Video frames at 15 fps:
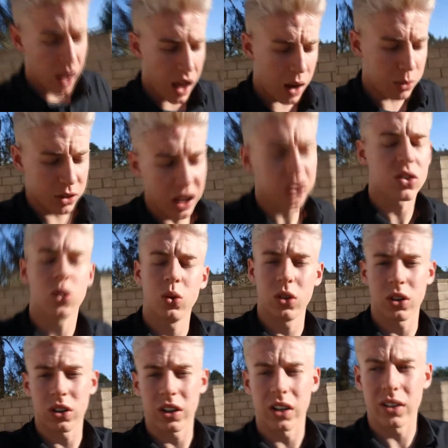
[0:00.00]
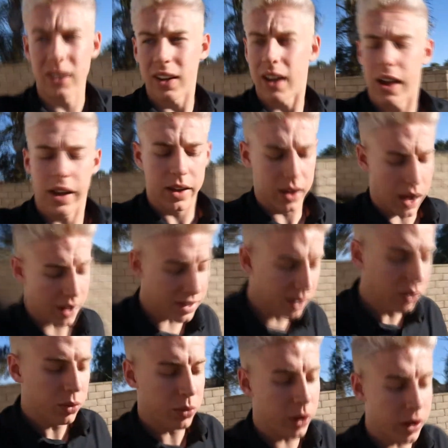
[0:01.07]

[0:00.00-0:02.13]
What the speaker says: I was at school earlier today. I didn't